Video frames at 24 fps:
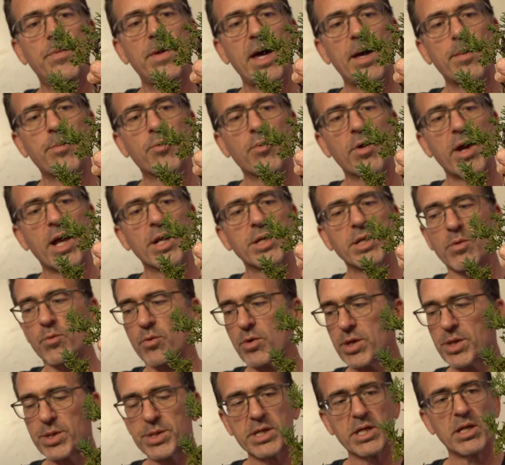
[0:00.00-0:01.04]
that branch, and
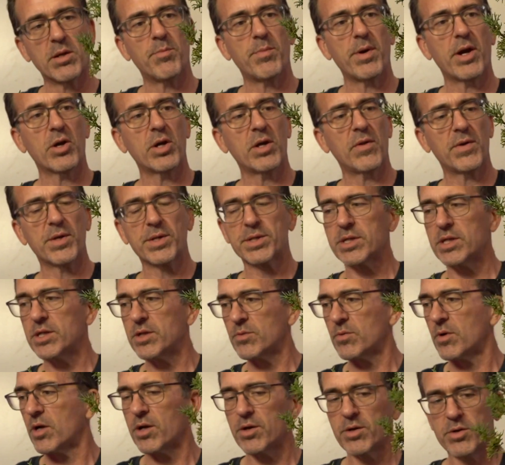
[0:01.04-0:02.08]
we're just going to bury this
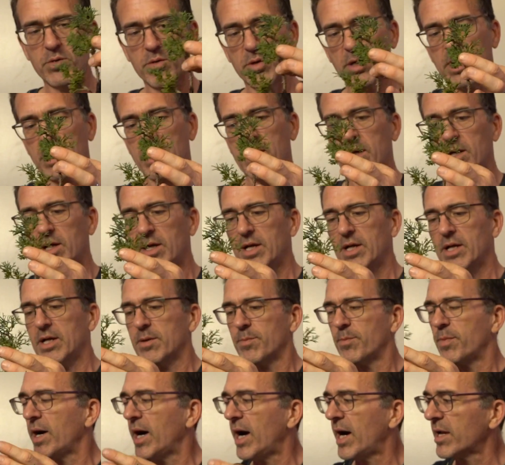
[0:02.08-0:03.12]
into our new
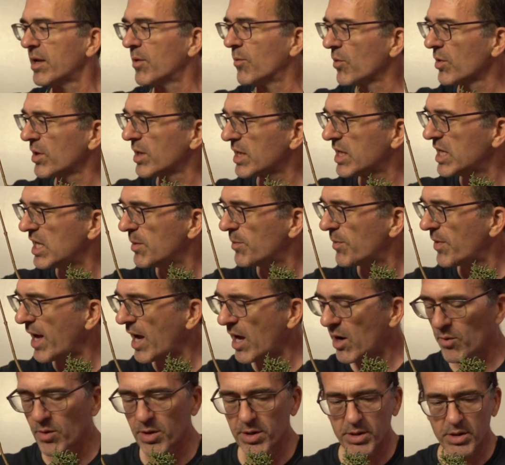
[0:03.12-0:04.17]
pot, and we're going to keep
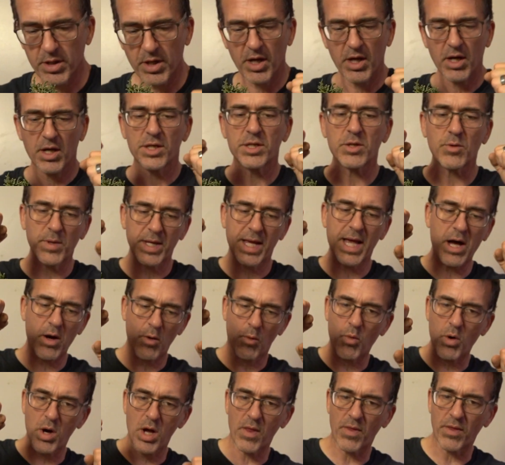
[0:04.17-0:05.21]
that one. So we got
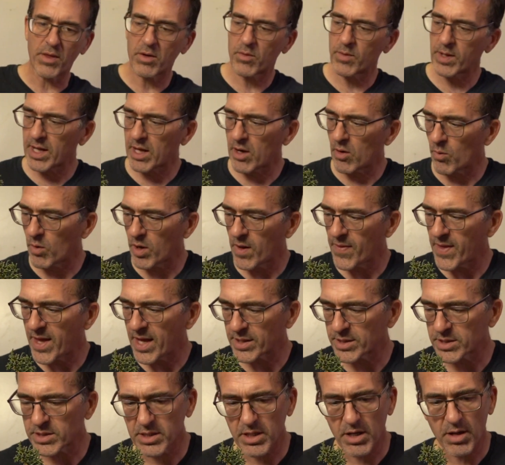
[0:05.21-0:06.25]
one. We got one
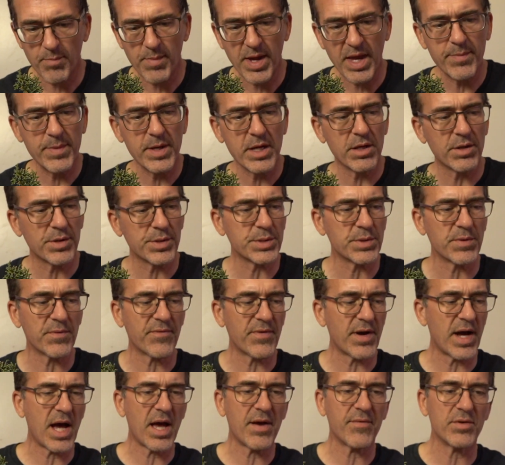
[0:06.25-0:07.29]
that's maybe going to
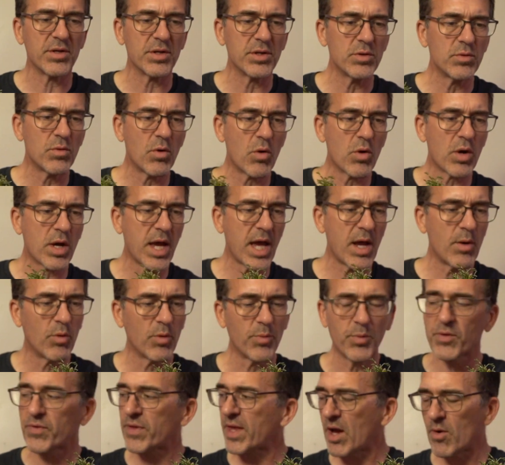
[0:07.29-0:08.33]
survive and do okay. We'll
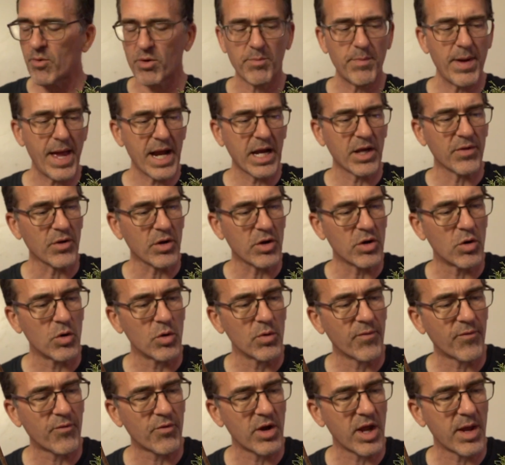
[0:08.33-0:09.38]
put that one back in the
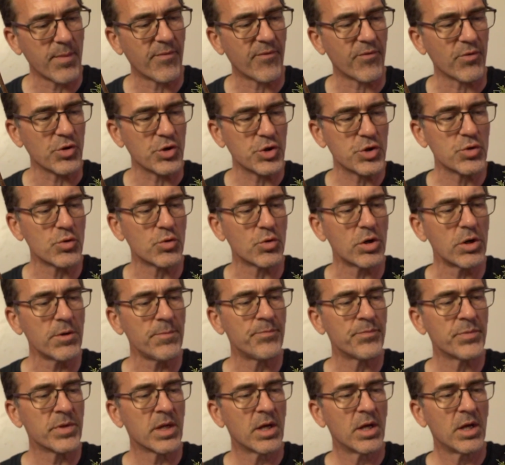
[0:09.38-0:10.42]
cold frame for sure.
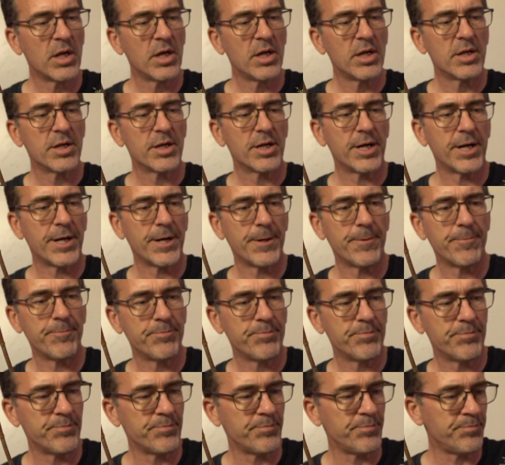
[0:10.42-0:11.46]

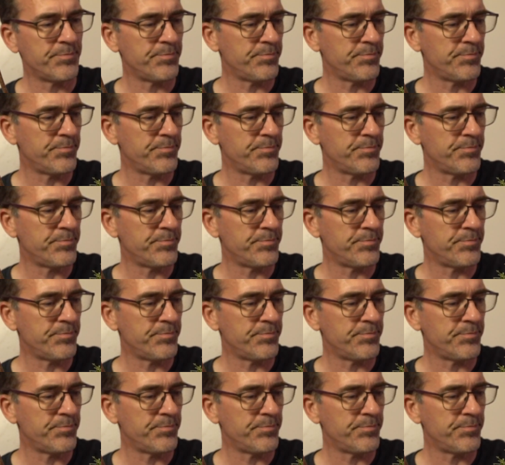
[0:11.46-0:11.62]
And